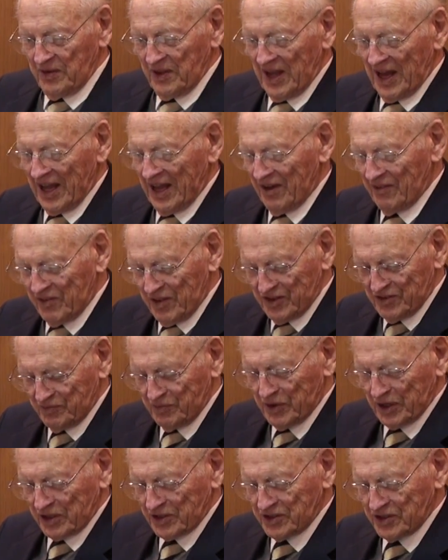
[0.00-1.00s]
I have this
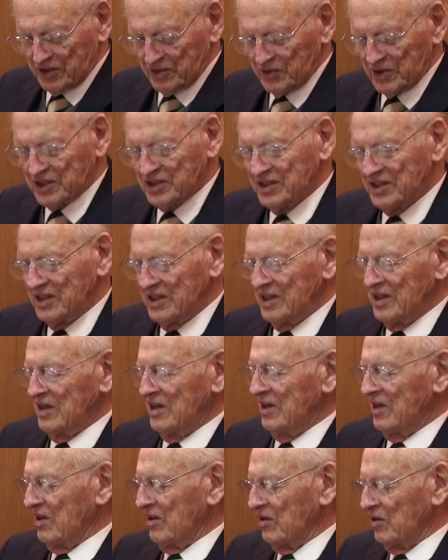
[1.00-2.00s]
picture, which
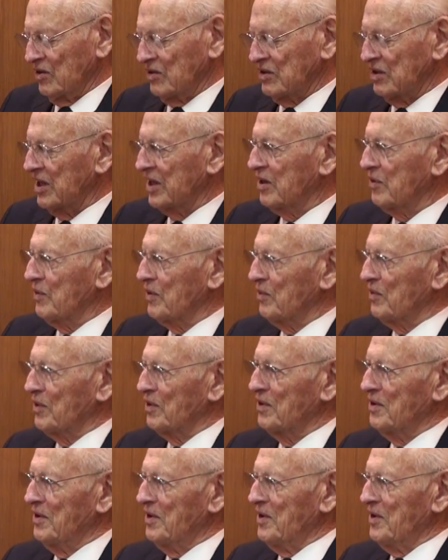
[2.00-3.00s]
looks like we were